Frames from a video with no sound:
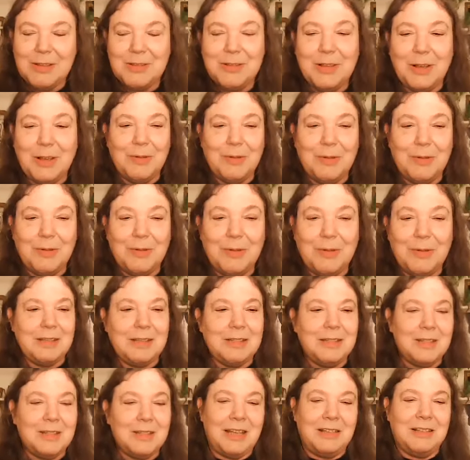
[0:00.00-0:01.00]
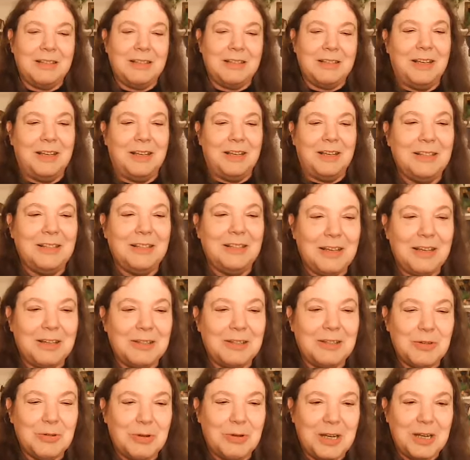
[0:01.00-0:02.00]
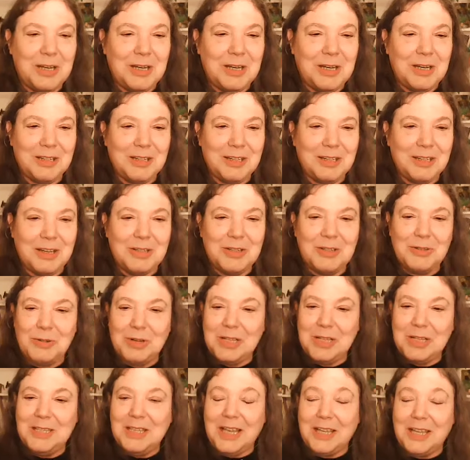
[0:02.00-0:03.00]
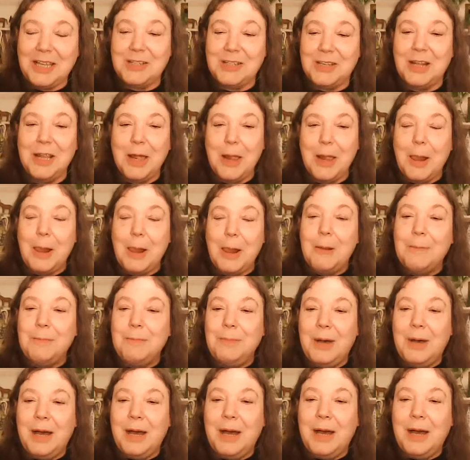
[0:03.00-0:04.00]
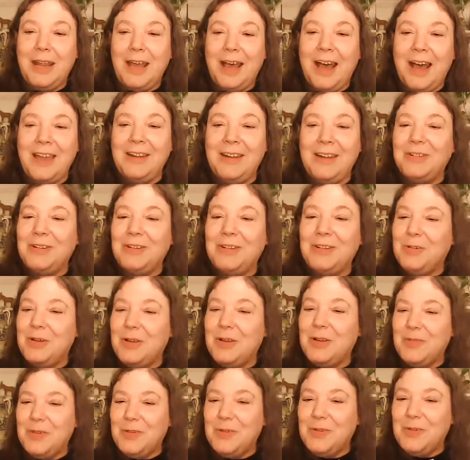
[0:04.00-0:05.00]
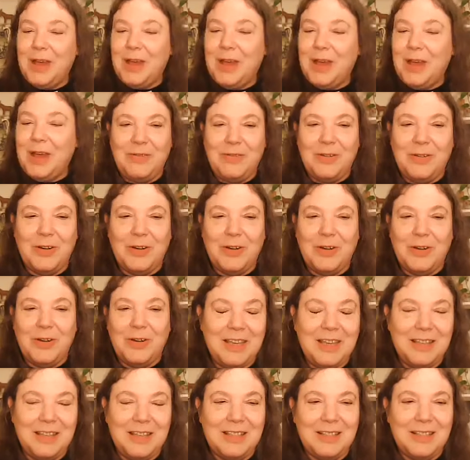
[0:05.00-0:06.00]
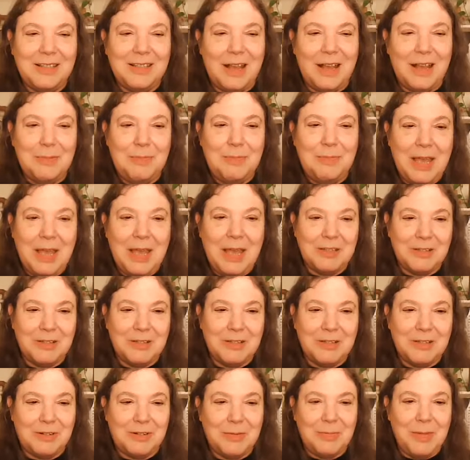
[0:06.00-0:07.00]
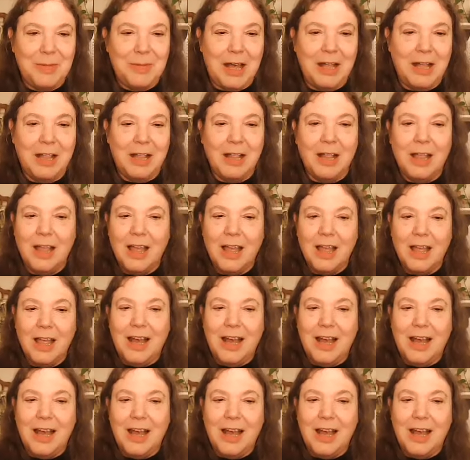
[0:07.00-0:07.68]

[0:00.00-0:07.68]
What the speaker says: So that's a short section, but I don't know if you have heard this, Pastor Rabell.